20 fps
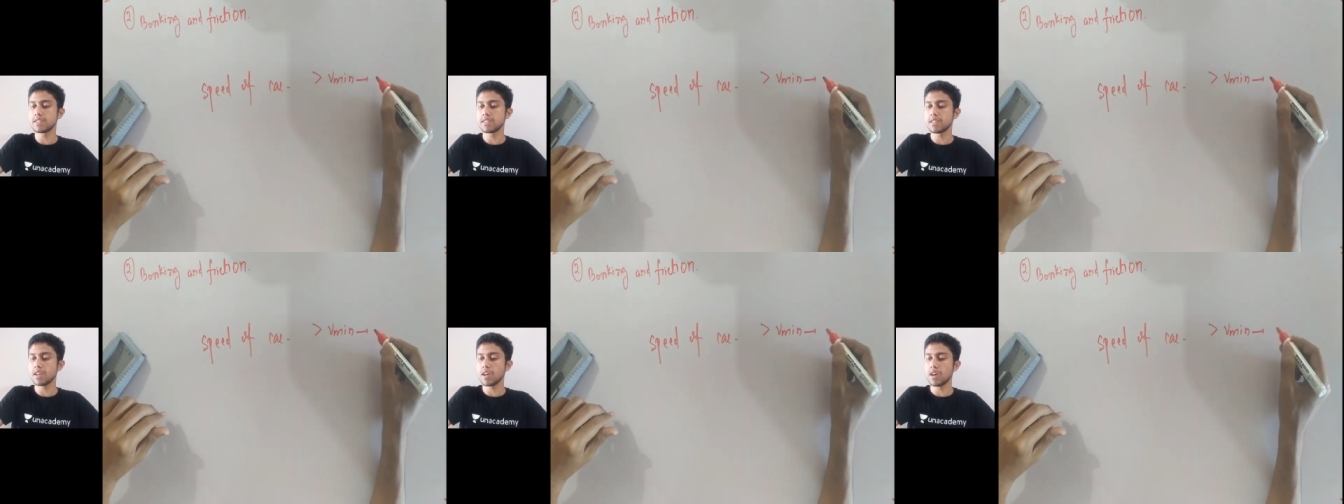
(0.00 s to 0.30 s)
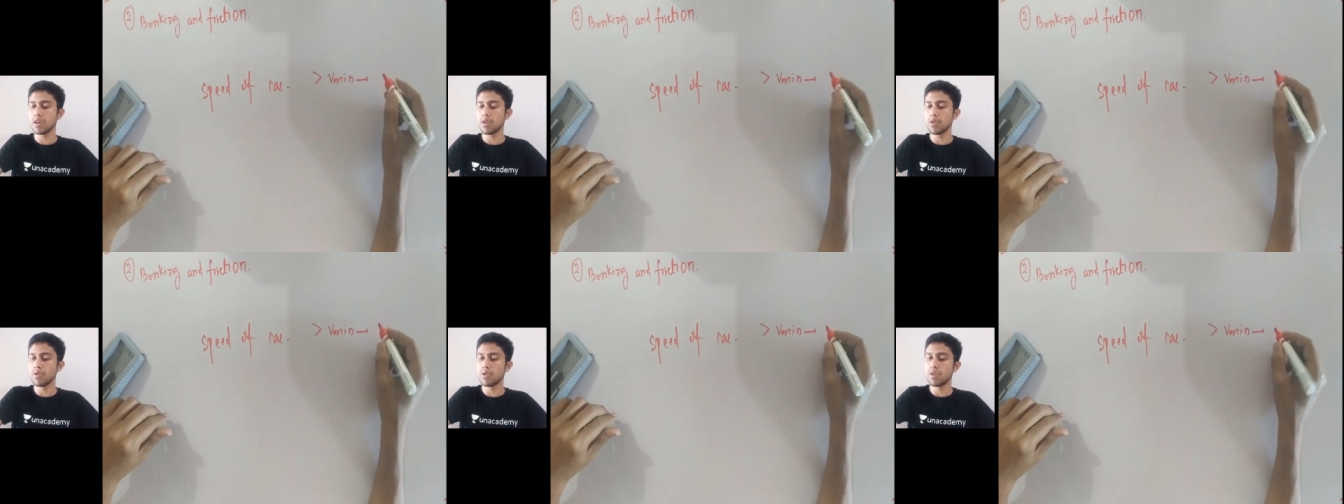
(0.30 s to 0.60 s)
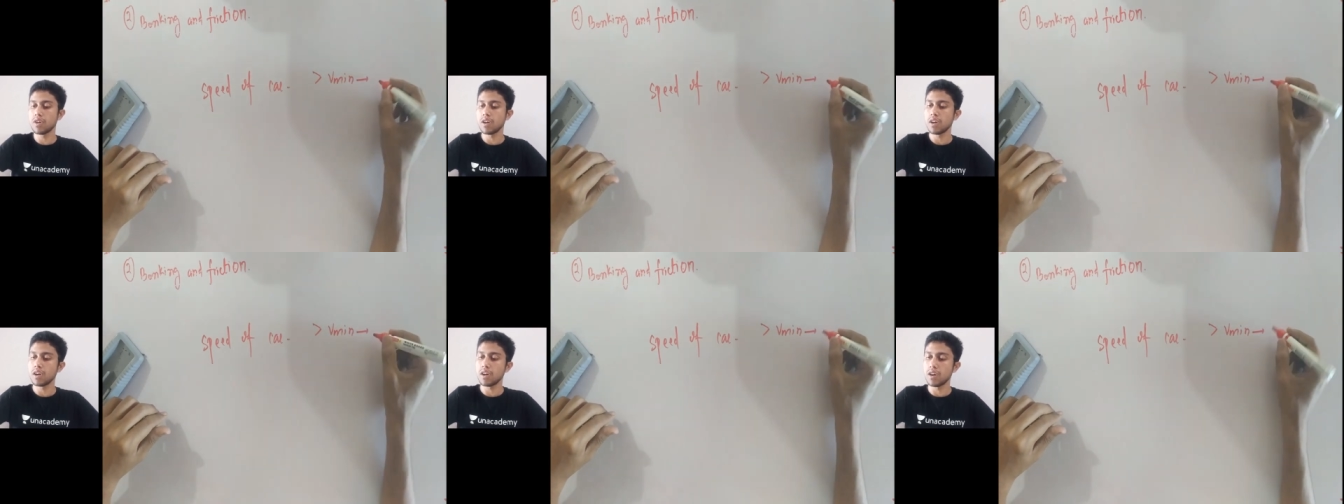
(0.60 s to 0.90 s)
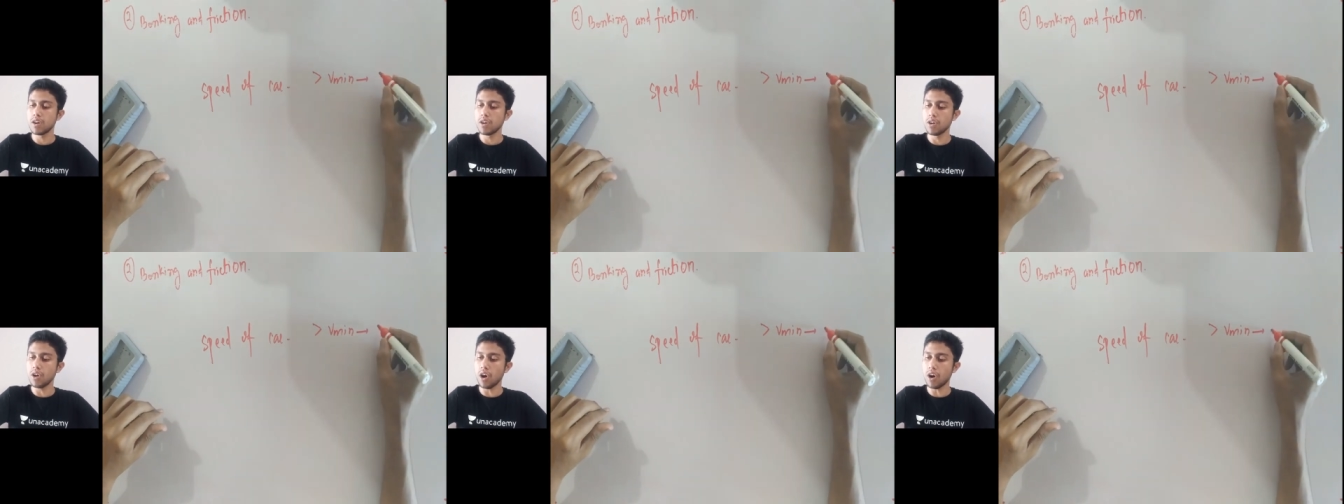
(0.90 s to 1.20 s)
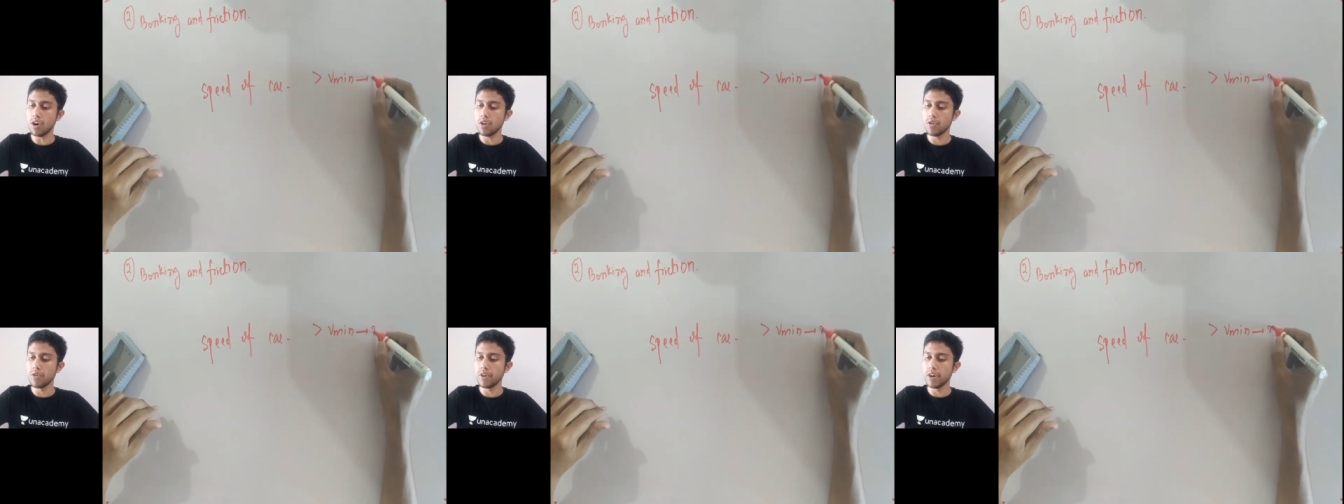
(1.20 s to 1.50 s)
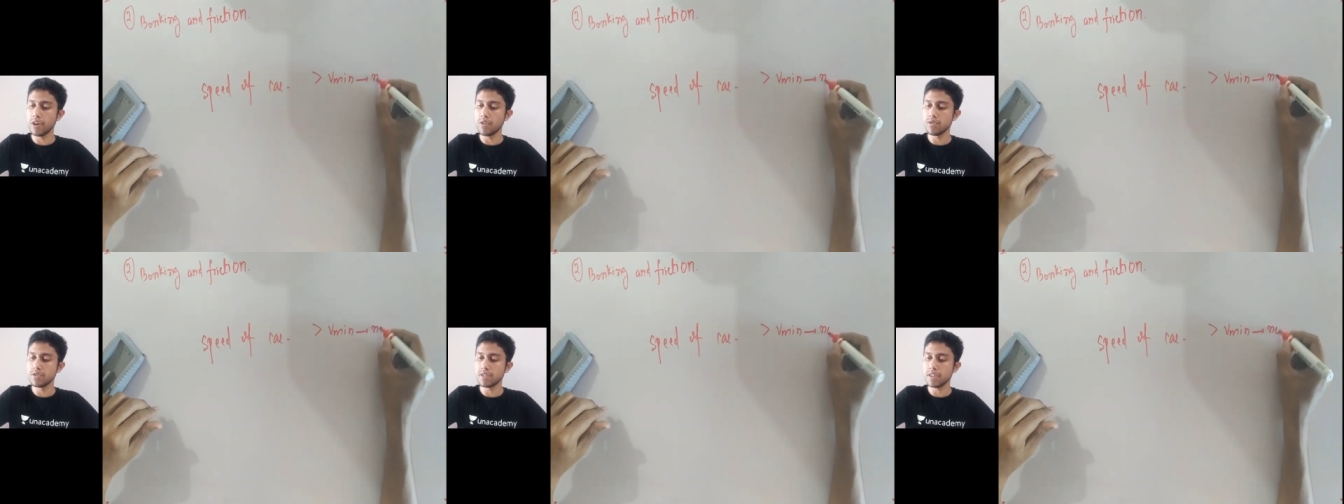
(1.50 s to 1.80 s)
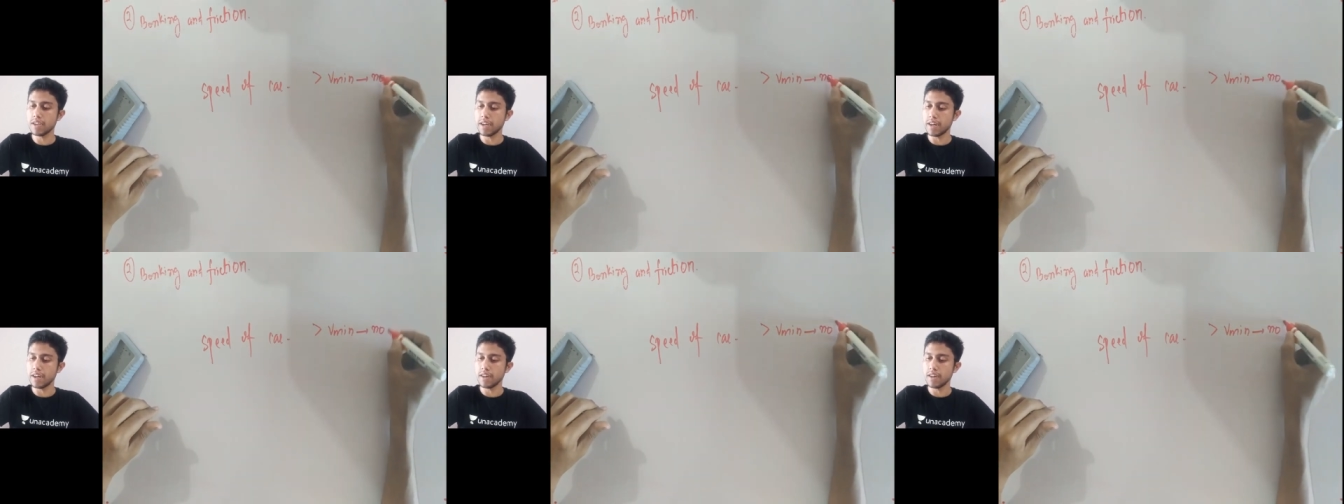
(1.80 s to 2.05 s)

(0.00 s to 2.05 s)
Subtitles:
is not going to